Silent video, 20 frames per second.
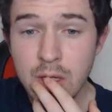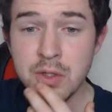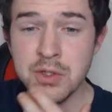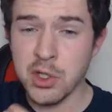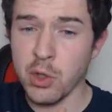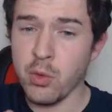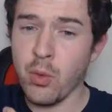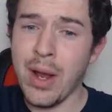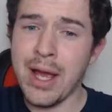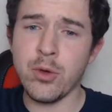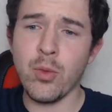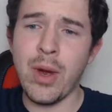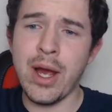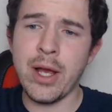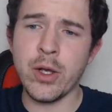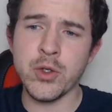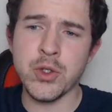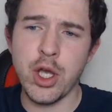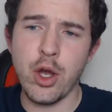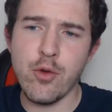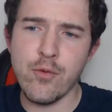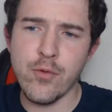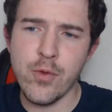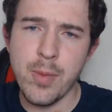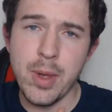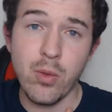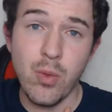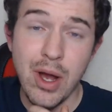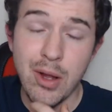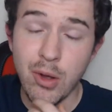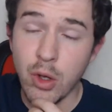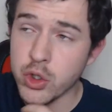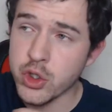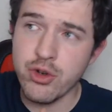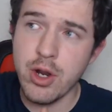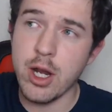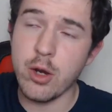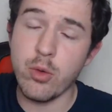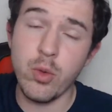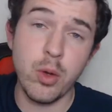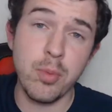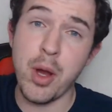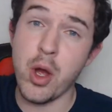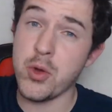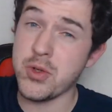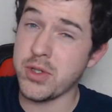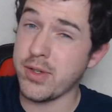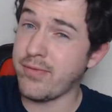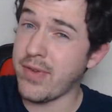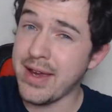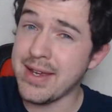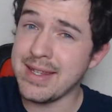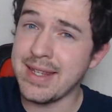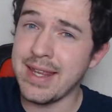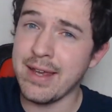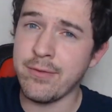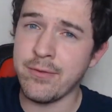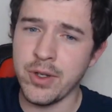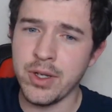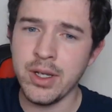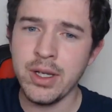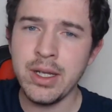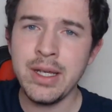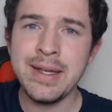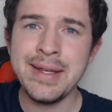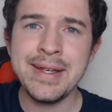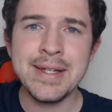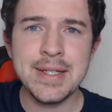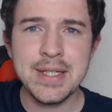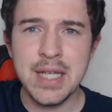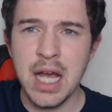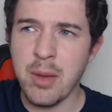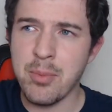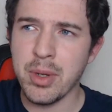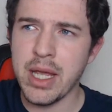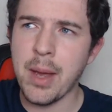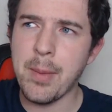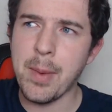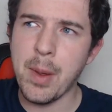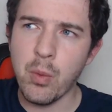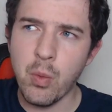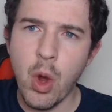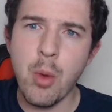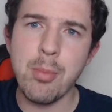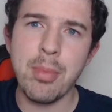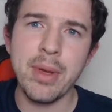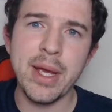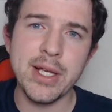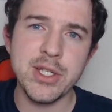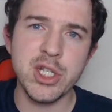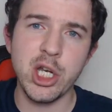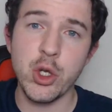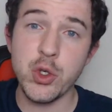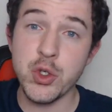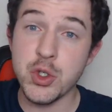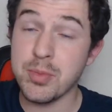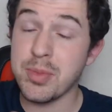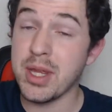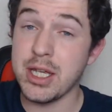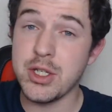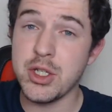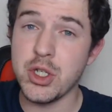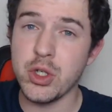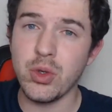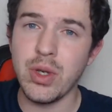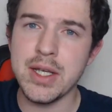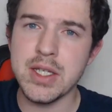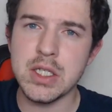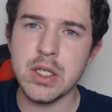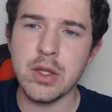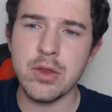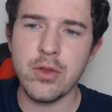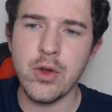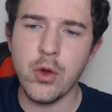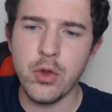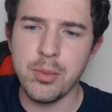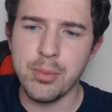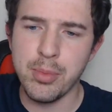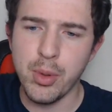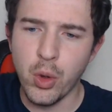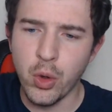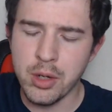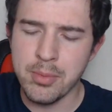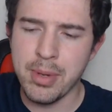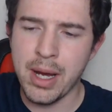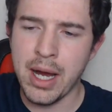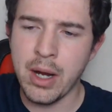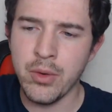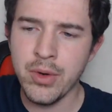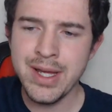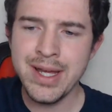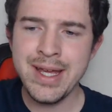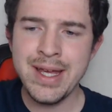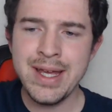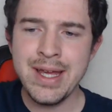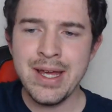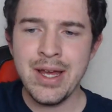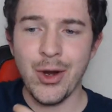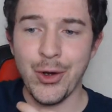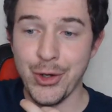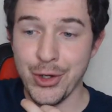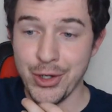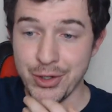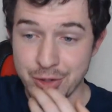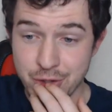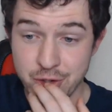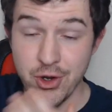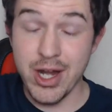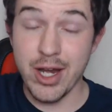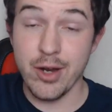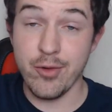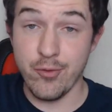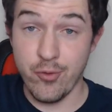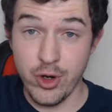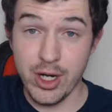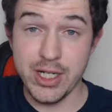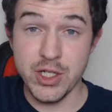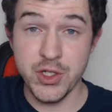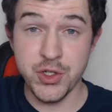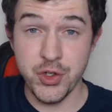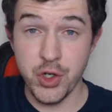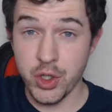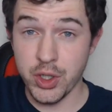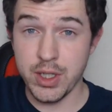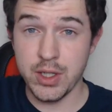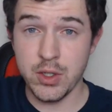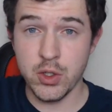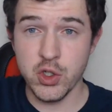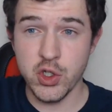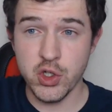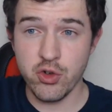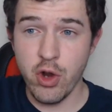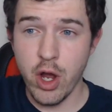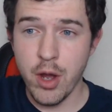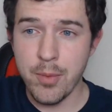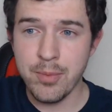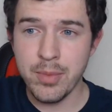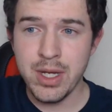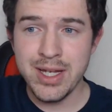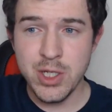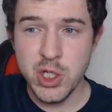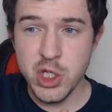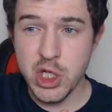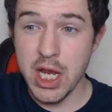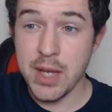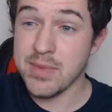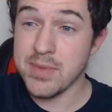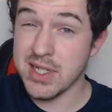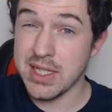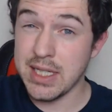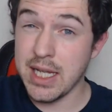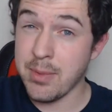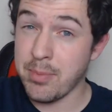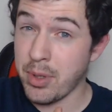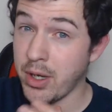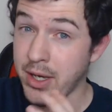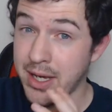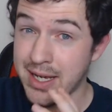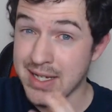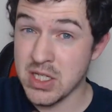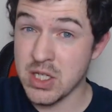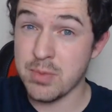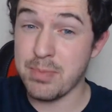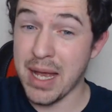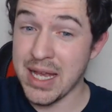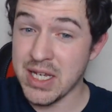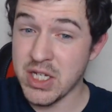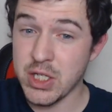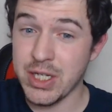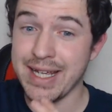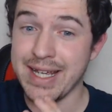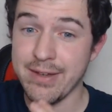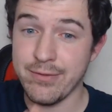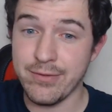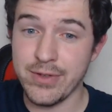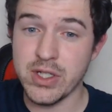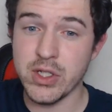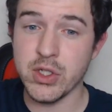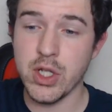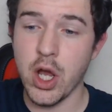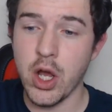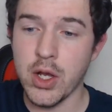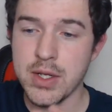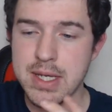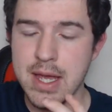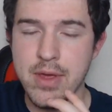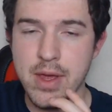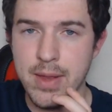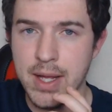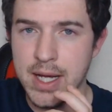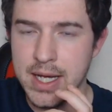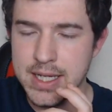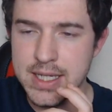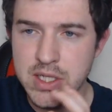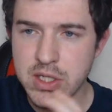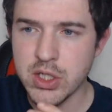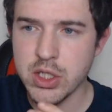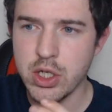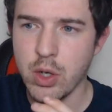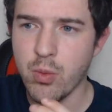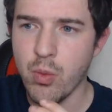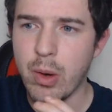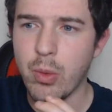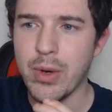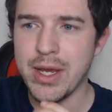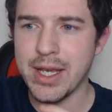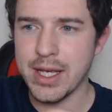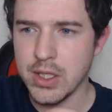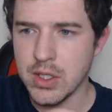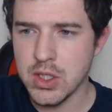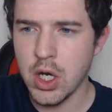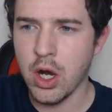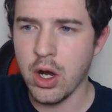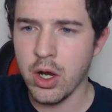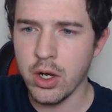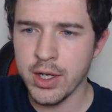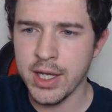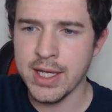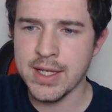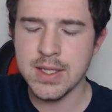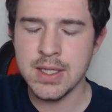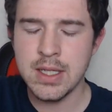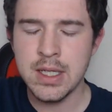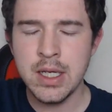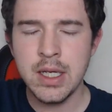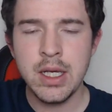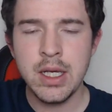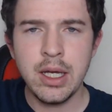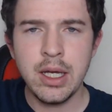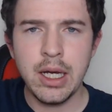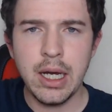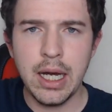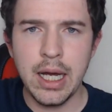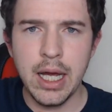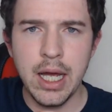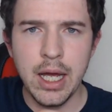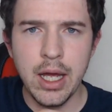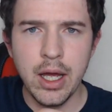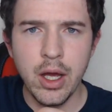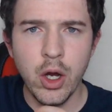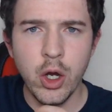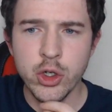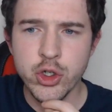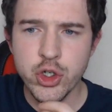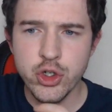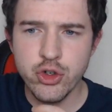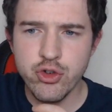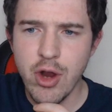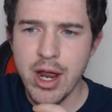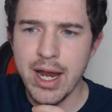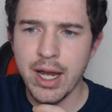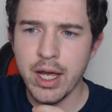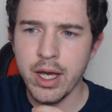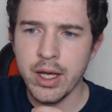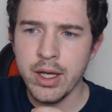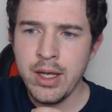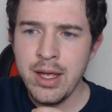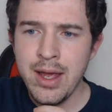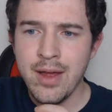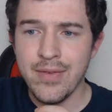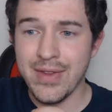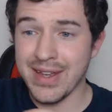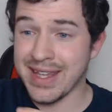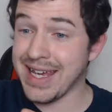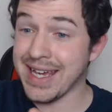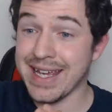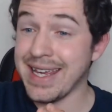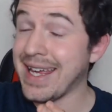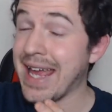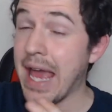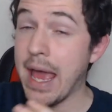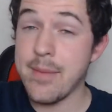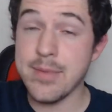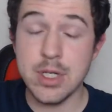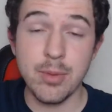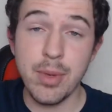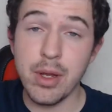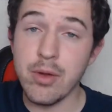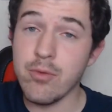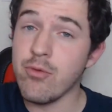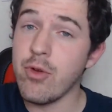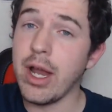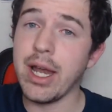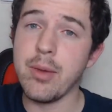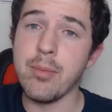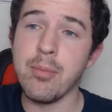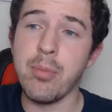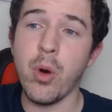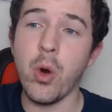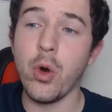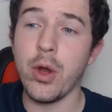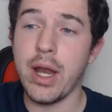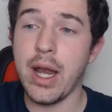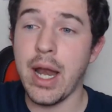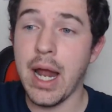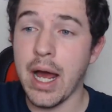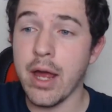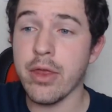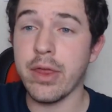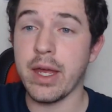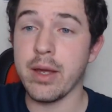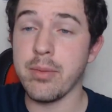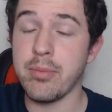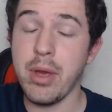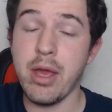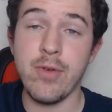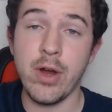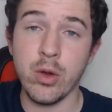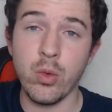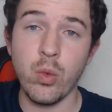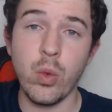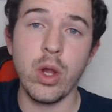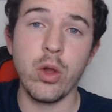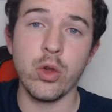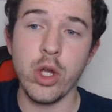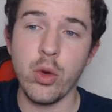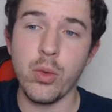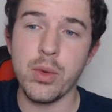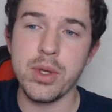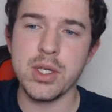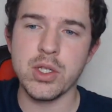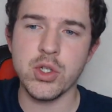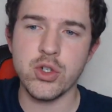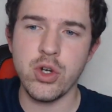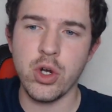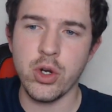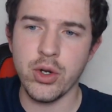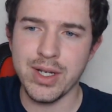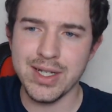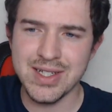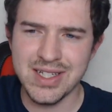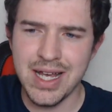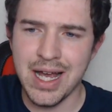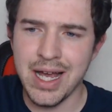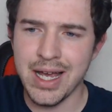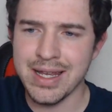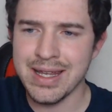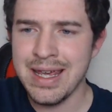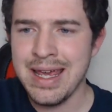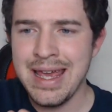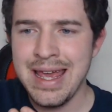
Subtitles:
So where do Wales go from here? Well, Australia will pose a very different type of game. It won't be as loose, but they do like to throw the ball about. Australia really struggled in the scrum. James Slipper, especially if he starts, I think that is somewhere we can target Australia. The kicking game is going to be really important, and I think Pivac will go with his strongest side.